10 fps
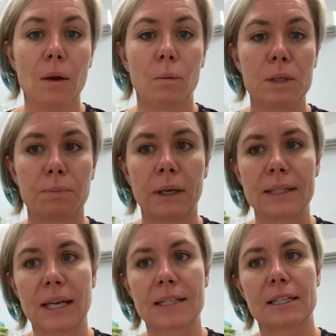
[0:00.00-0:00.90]
Which brings
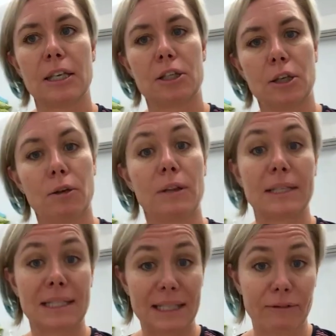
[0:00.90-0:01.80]
us to the
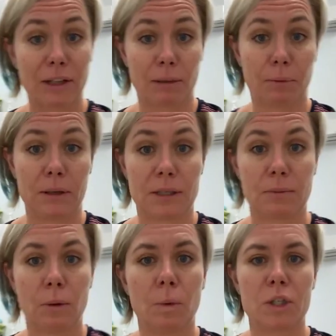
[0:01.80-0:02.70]
7th
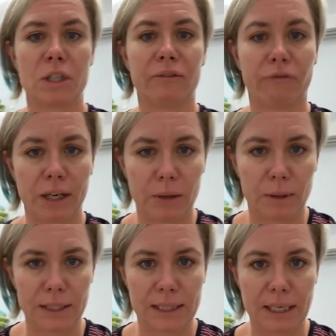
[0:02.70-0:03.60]
principle, which is
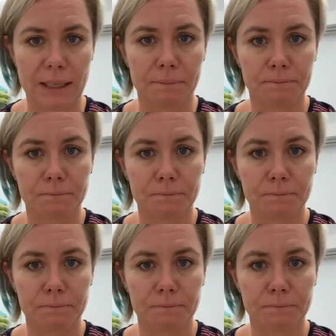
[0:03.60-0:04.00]
frequency.